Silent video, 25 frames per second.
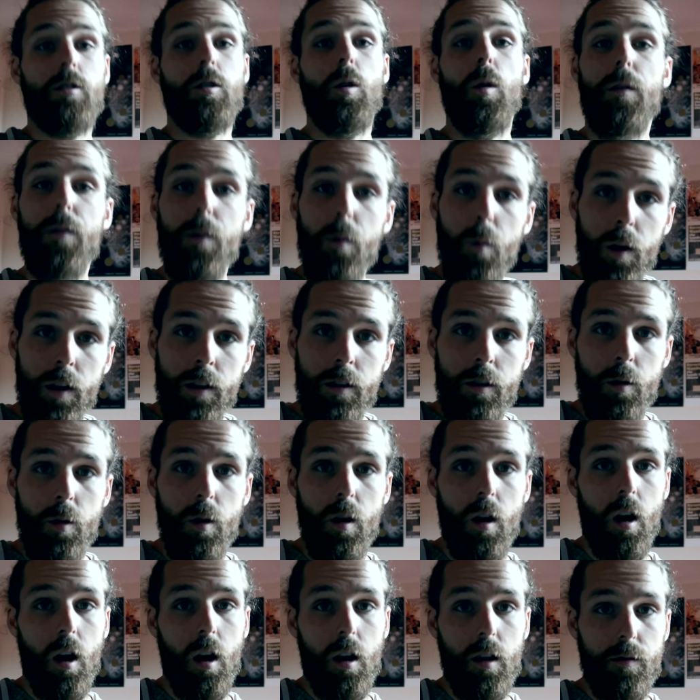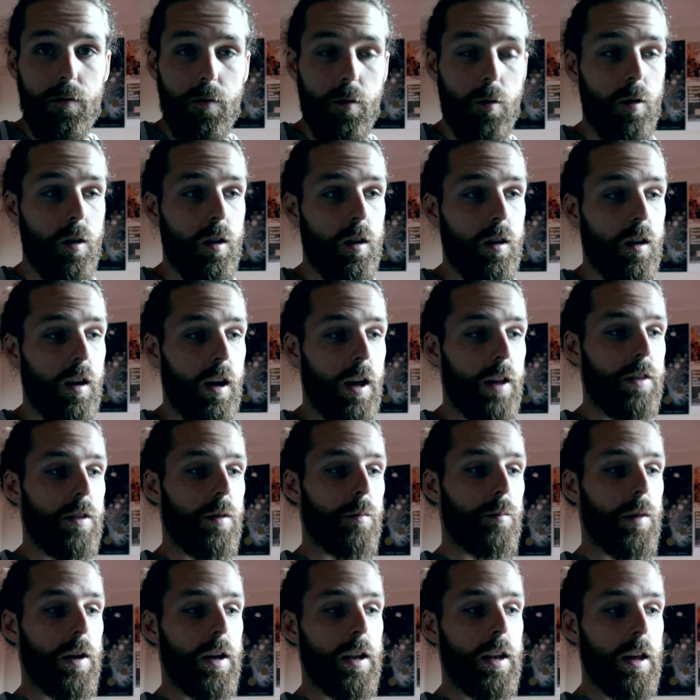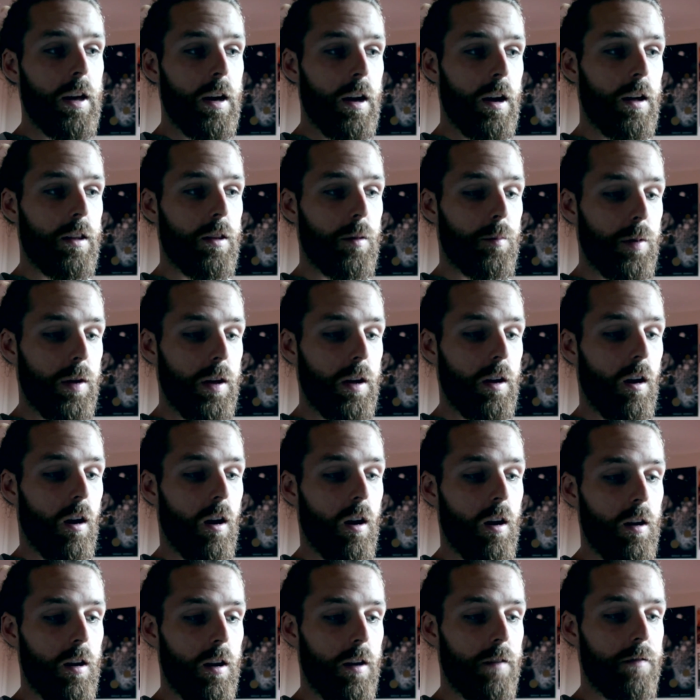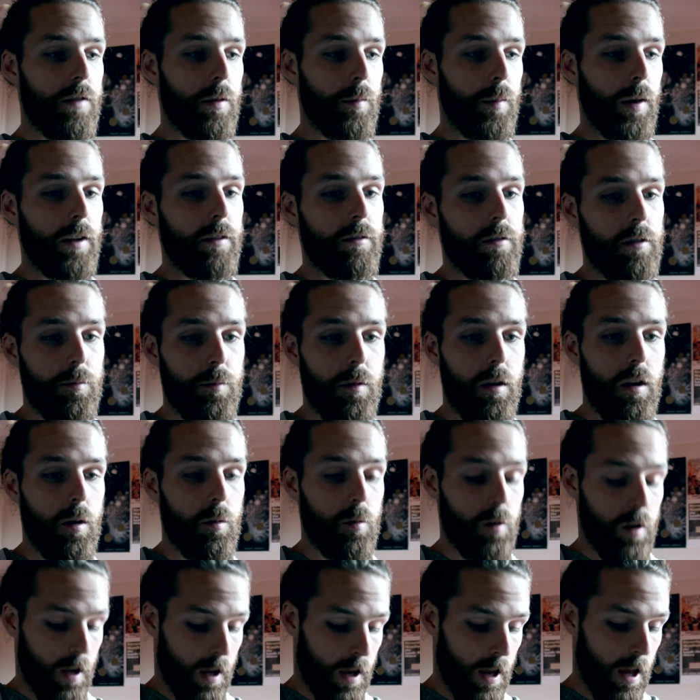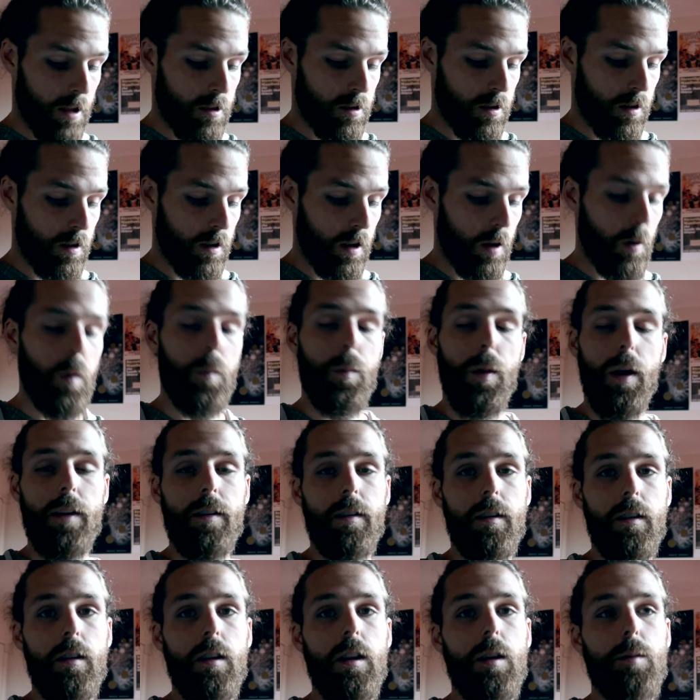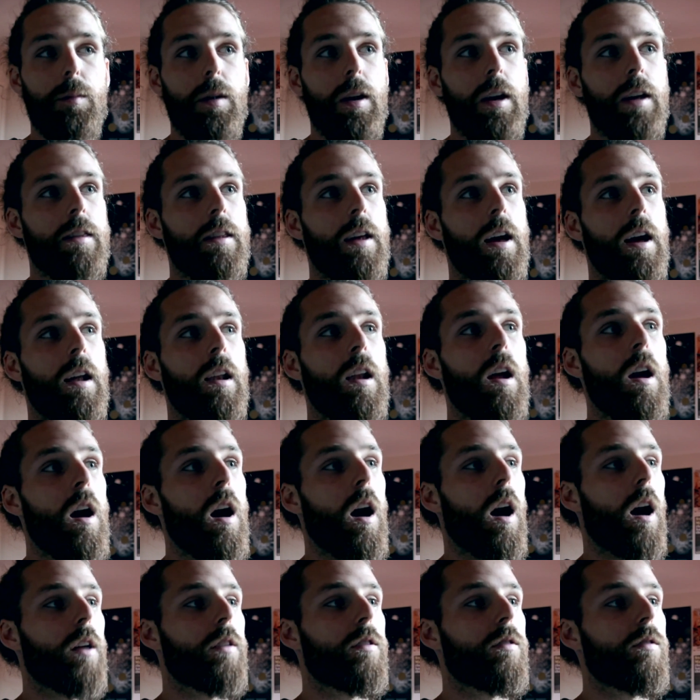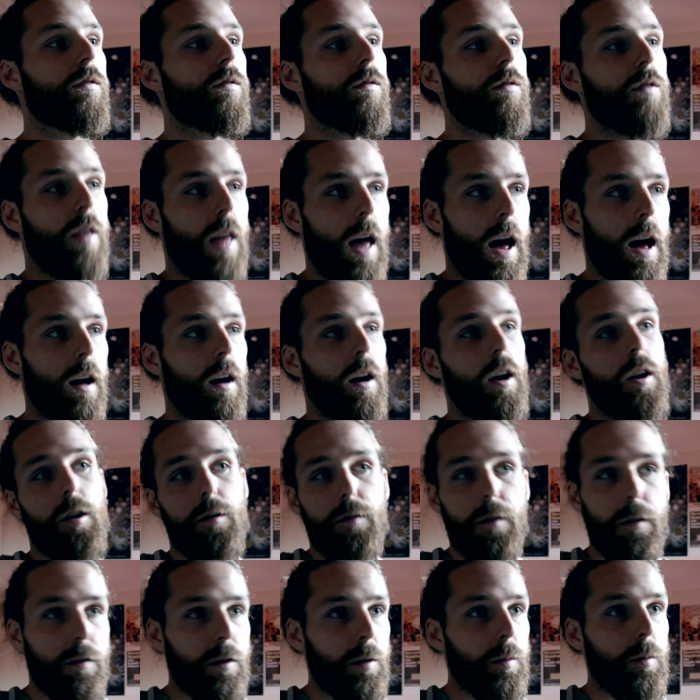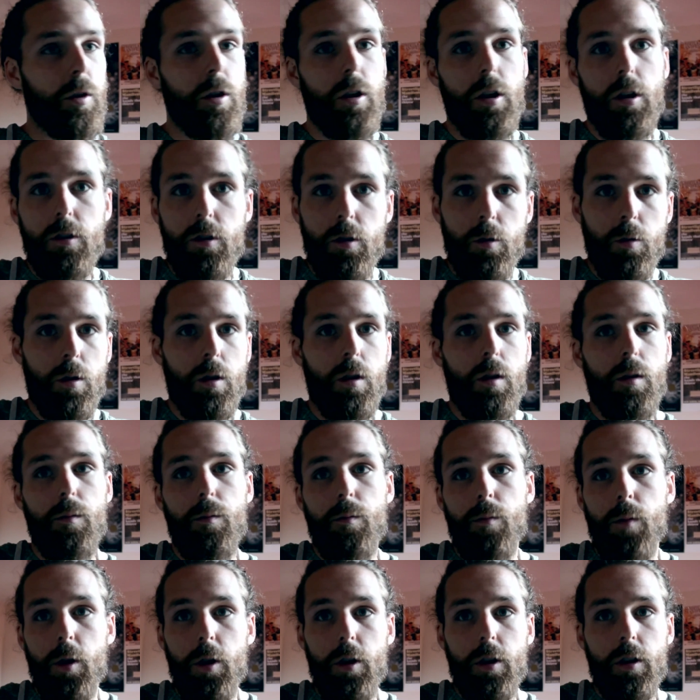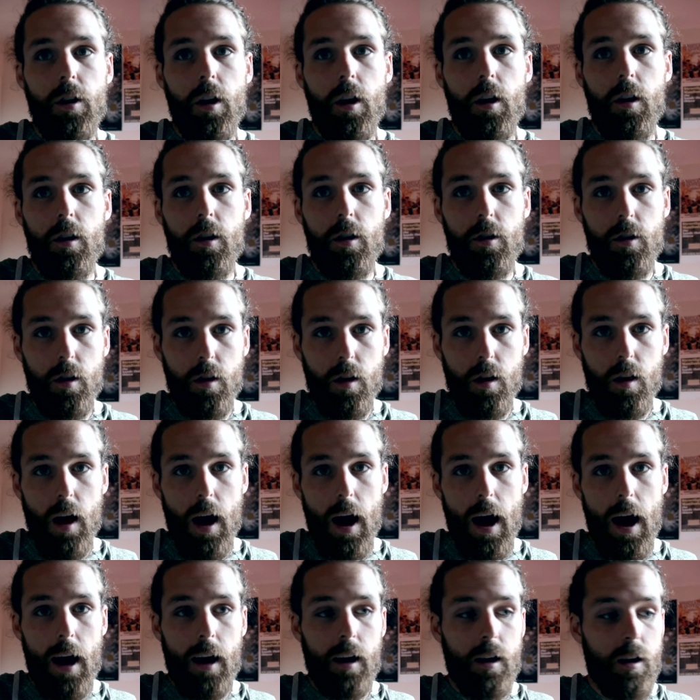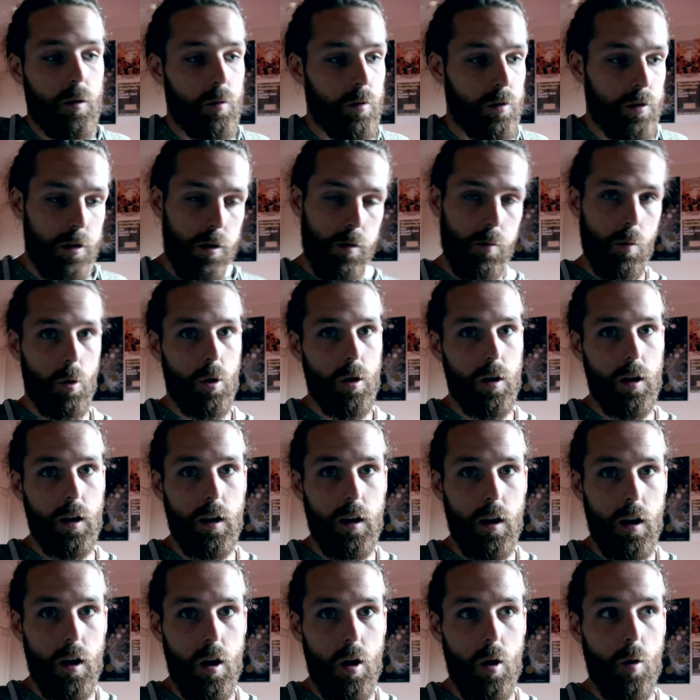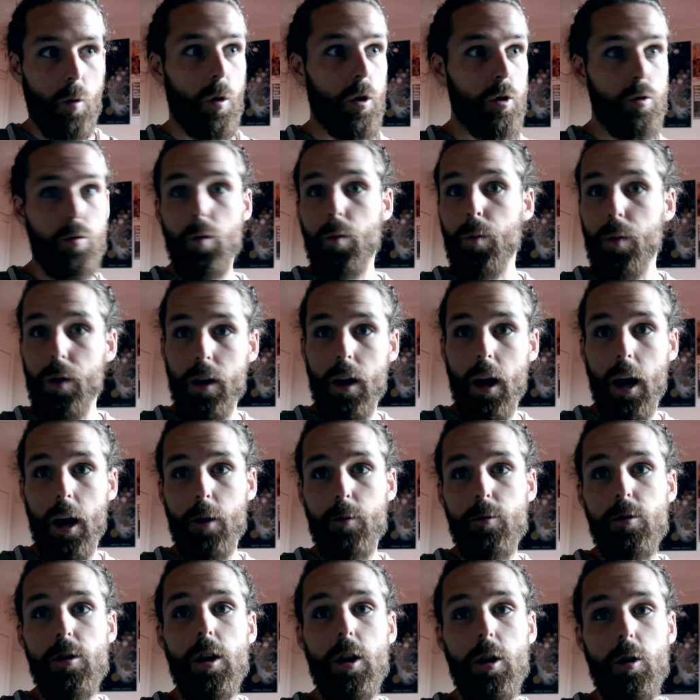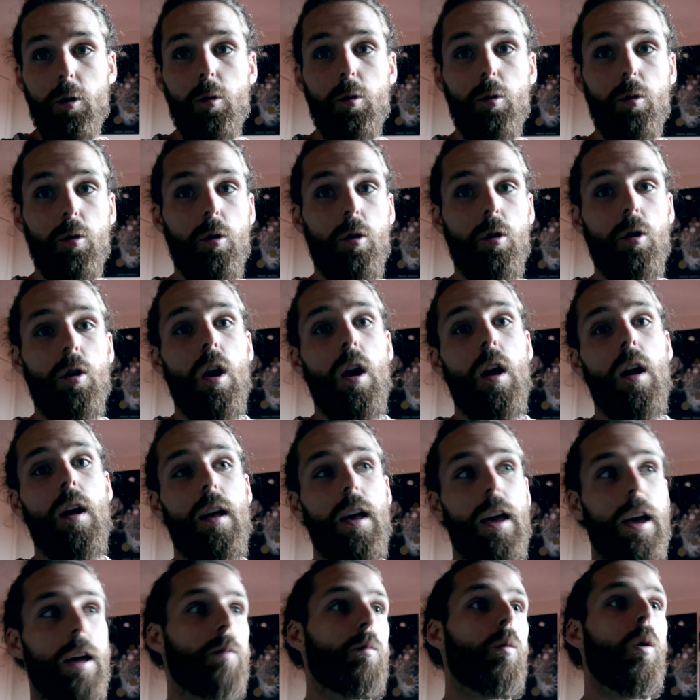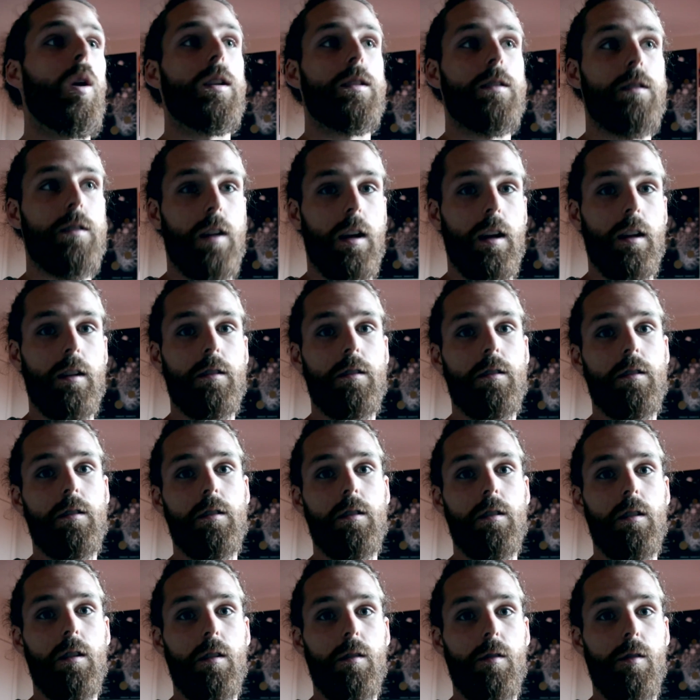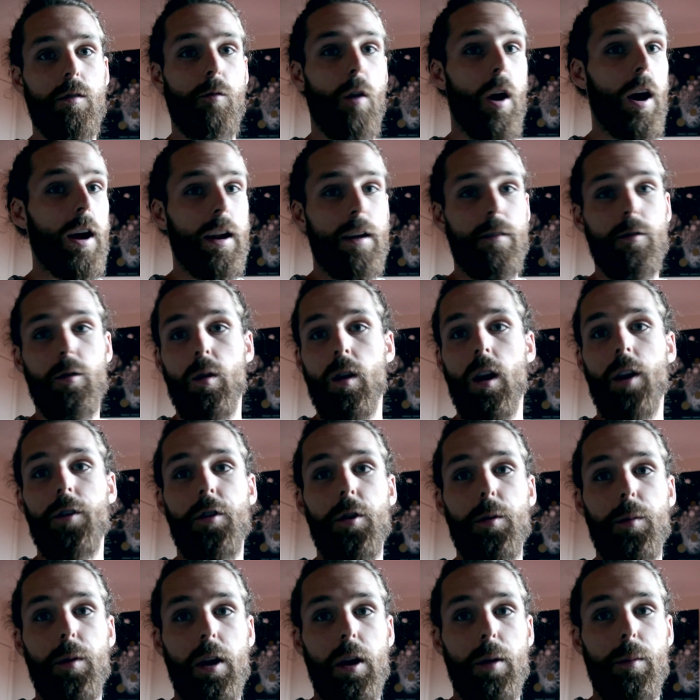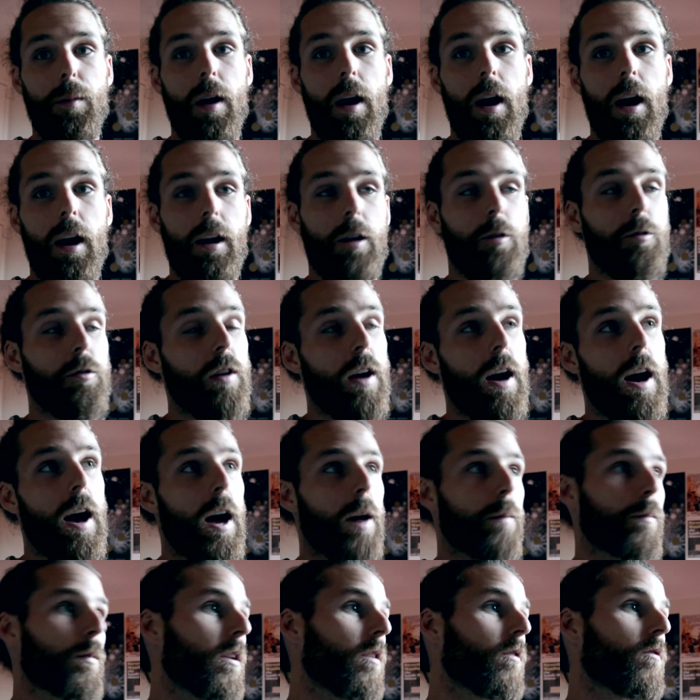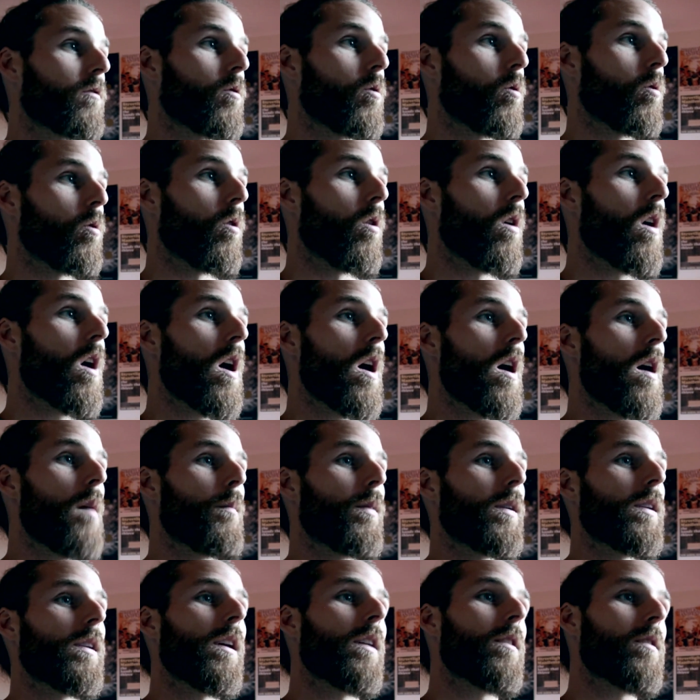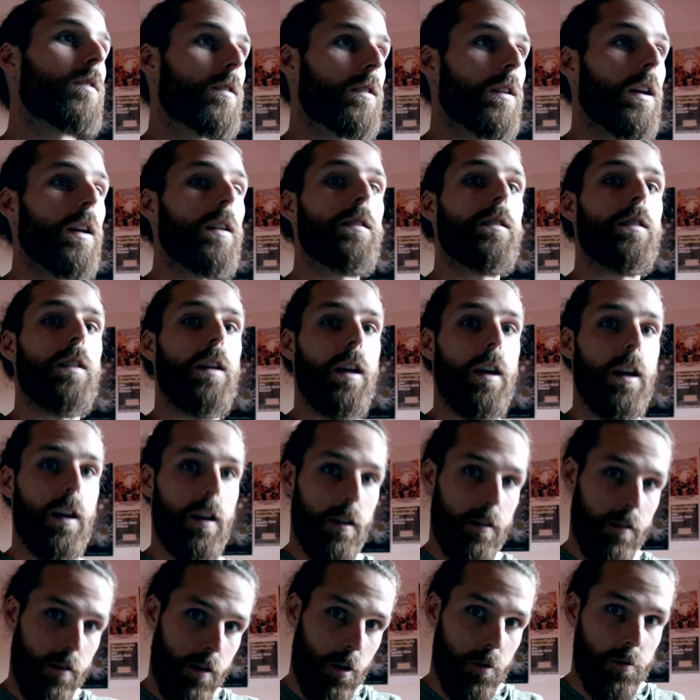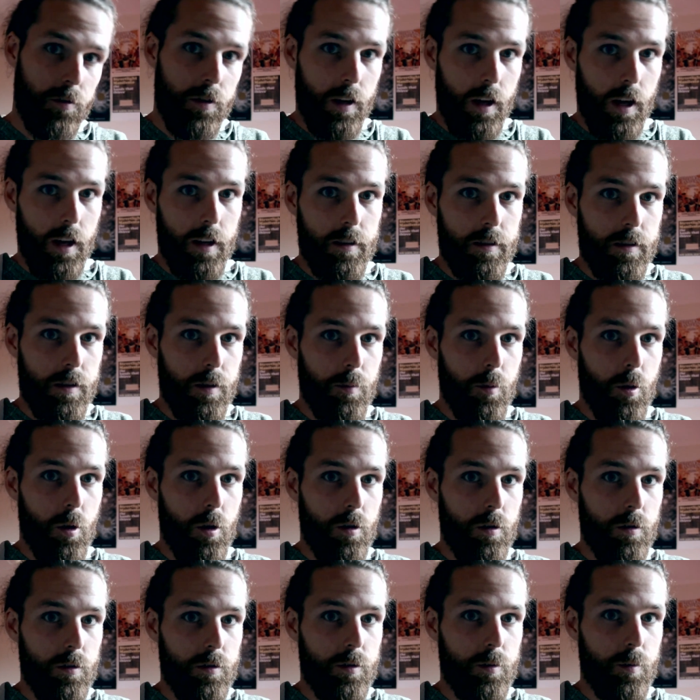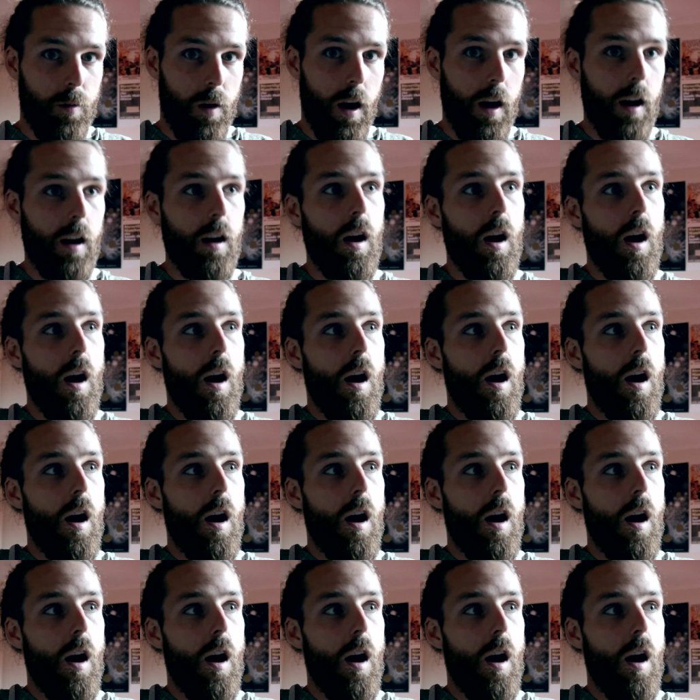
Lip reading: So if it went through a hard fork in the media and the PR, if the mainstream media were to catch it, it would basically mean that that $150 million, $200 million hack was thwarted, which would be like really cool in one sense, right? Everyone got their money back, it was a hack, but it's cool. But in the other sense, it goes against the morals, right?